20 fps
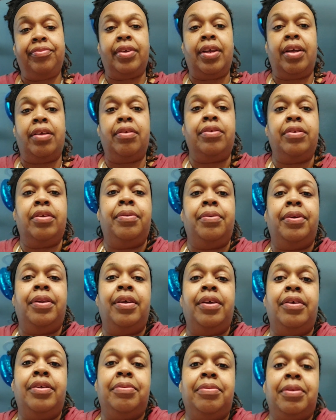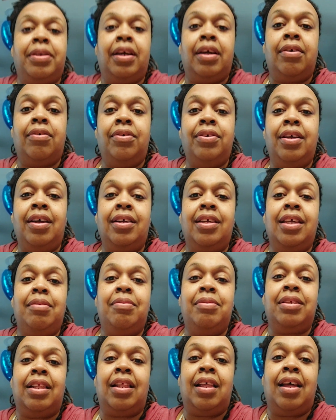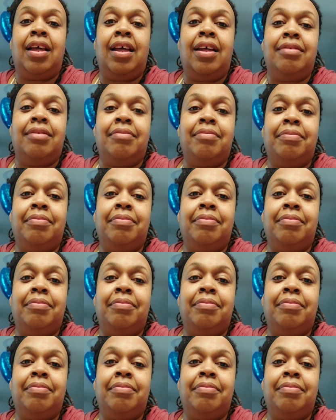don't know what else we got going. Y'all keep sliding.